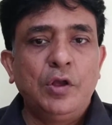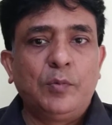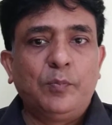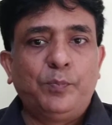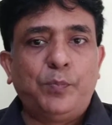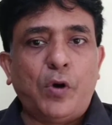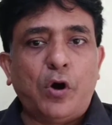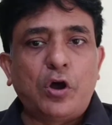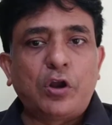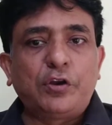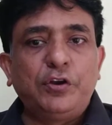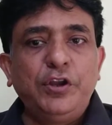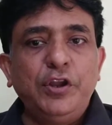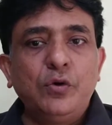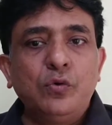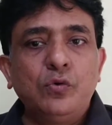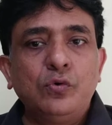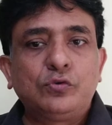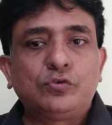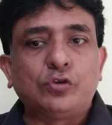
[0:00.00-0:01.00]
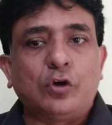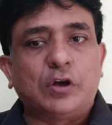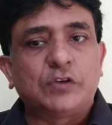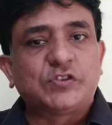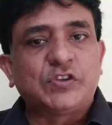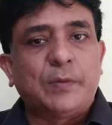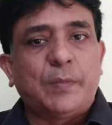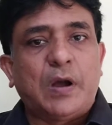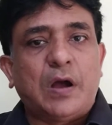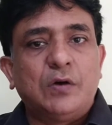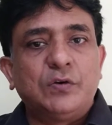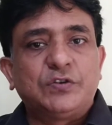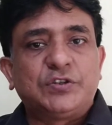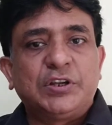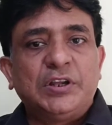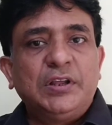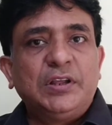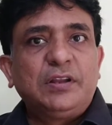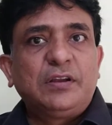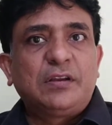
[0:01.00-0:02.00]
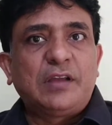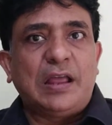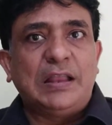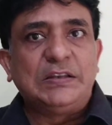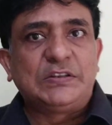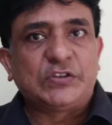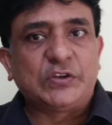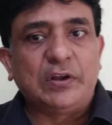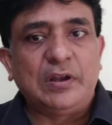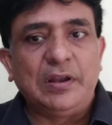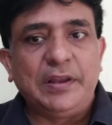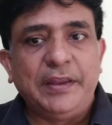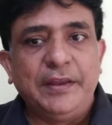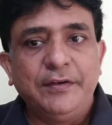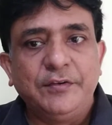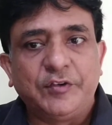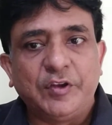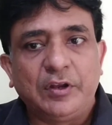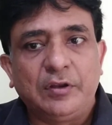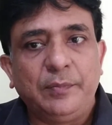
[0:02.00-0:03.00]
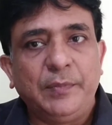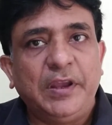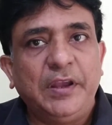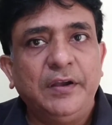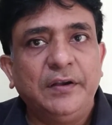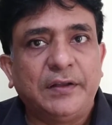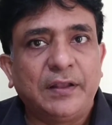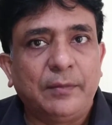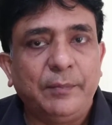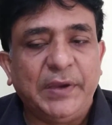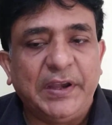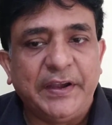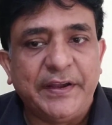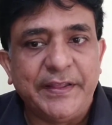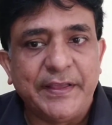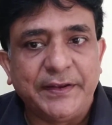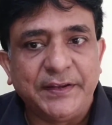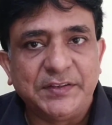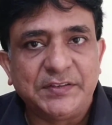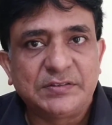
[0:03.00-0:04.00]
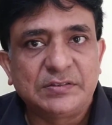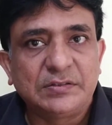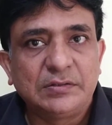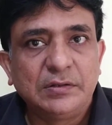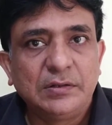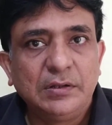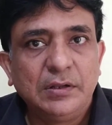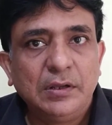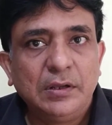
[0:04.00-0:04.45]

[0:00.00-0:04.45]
Bourdieu talks about cultural intermediaries.